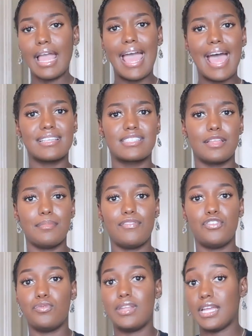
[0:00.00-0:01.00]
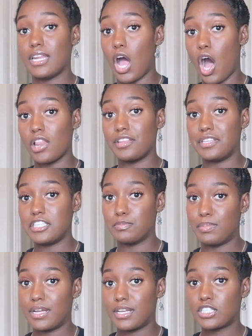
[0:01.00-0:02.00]
if you need all of these
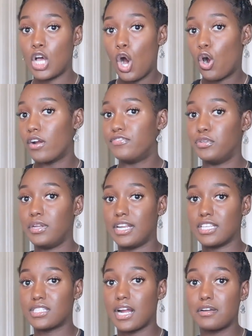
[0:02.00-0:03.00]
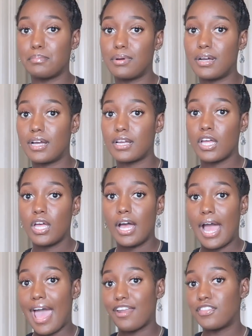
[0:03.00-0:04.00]
books or if you need a certain book
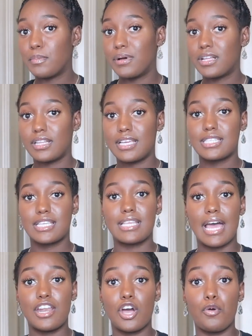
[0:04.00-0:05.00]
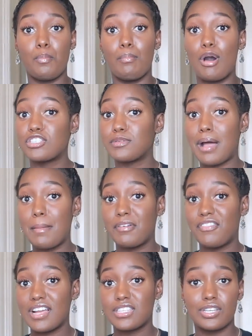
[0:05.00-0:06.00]
out of the book list, because I know most of my
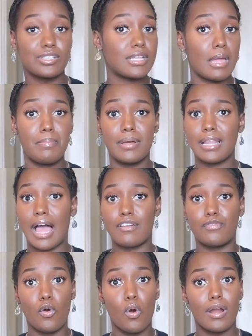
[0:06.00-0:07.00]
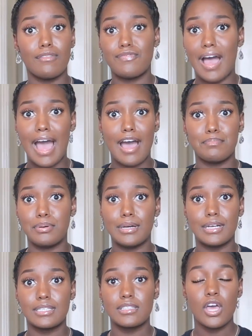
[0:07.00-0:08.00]
professors, they put like 4 and 5
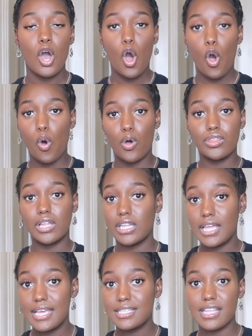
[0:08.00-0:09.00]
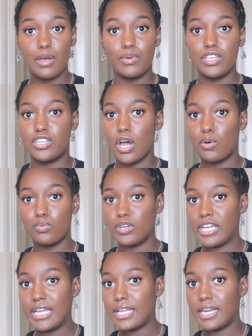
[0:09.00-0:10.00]
books on the list and we don't
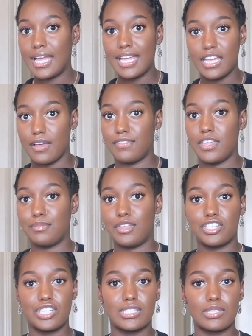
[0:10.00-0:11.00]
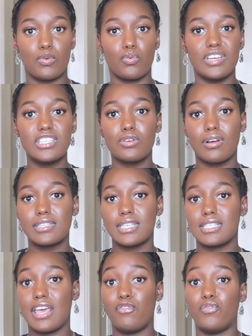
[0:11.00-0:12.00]
need any of them. They're just
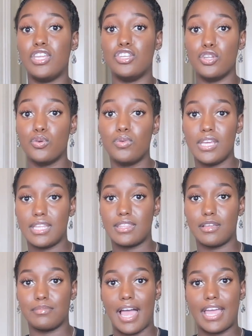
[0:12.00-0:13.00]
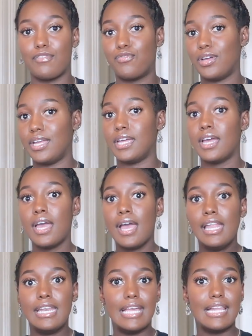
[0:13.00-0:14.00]
resources if we do need them, like if we
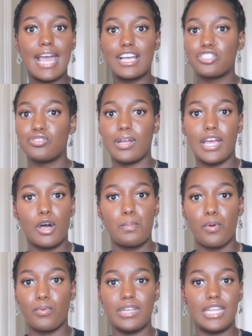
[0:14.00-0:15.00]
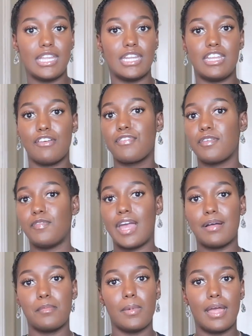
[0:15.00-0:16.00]
need extra help or we need a
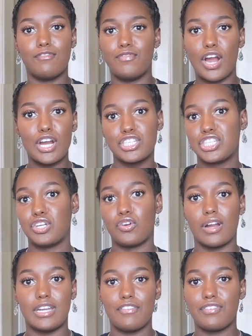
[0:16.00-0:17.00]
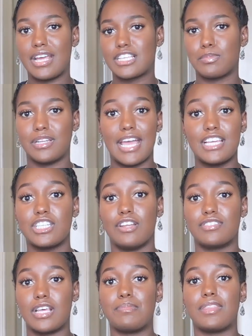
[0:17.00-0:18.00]
different version or a different explanation
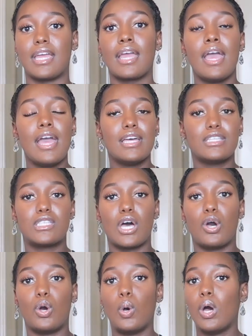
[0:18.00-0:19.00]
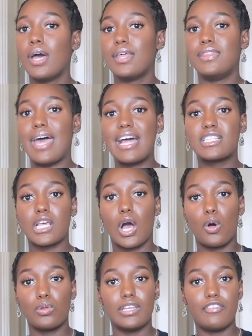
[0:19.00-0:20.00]
of something. So that's
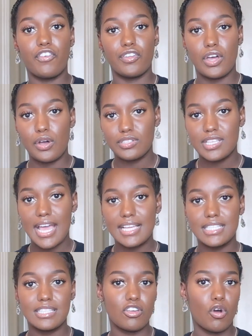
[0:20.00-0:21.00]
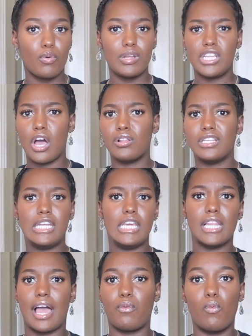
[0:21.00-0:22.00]
only for those cases, or we only
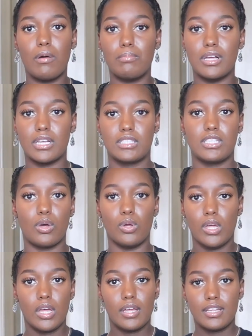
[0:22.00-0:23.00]
need like one book. So